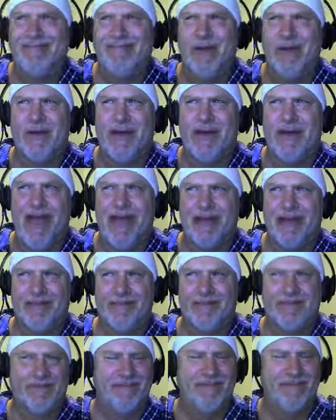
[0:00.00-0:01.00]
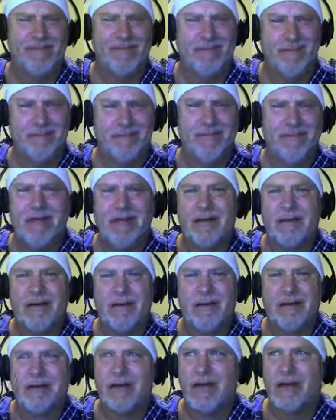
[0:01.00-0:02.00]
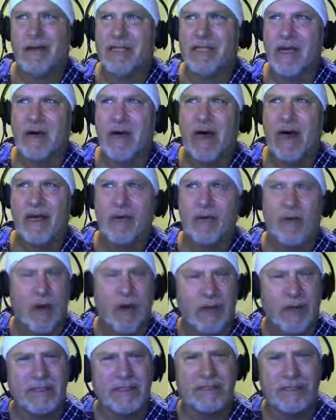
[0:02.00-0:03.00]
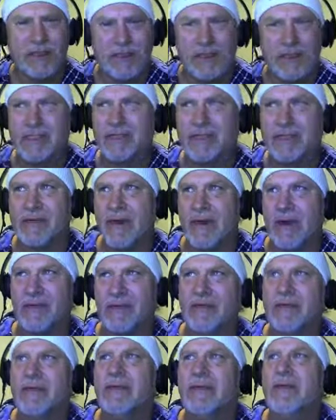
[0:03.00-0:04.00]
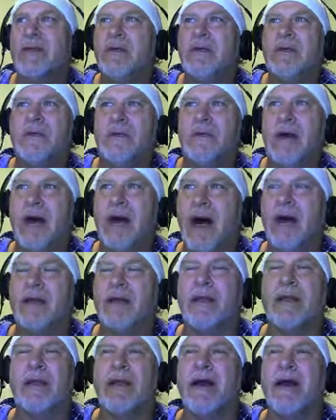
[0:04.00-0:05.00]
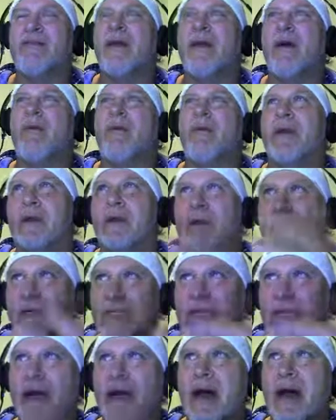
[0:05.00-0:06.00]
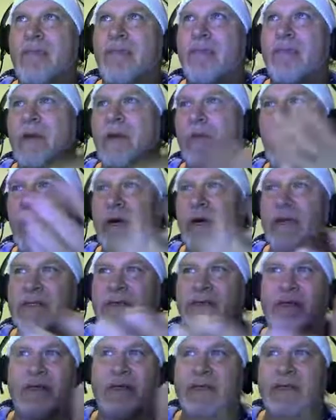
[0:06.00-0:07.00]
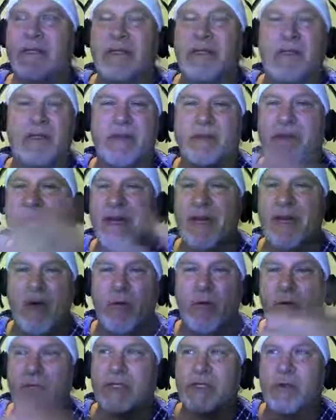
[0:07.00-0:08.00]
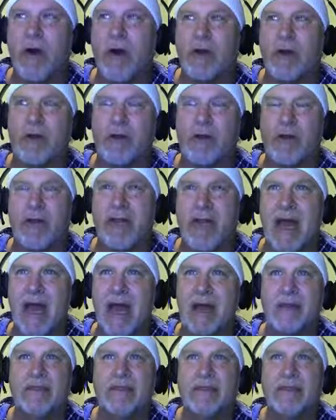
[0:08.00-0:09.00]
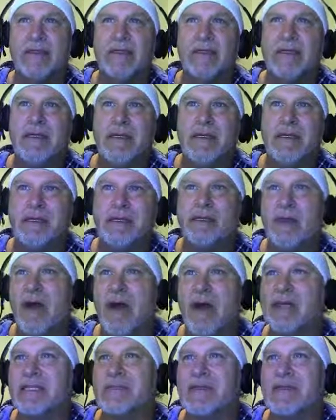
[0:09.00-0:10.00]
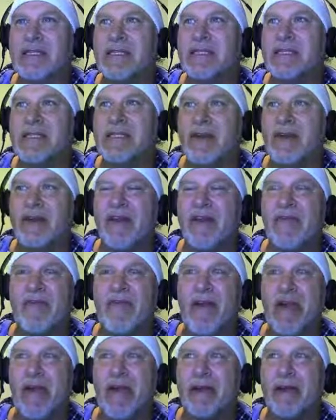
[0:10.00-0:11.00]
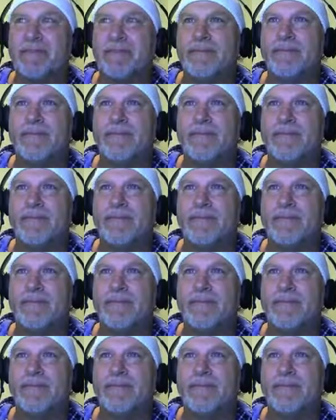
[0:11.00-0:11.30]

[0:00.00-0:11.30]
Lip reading: Who the heck knows how high the walls of Jerusalem are? Well, oddly enough, I went and looked it up, and the walls of Jerusalem, depending on which wall you're looking at, is approximately 70 feet.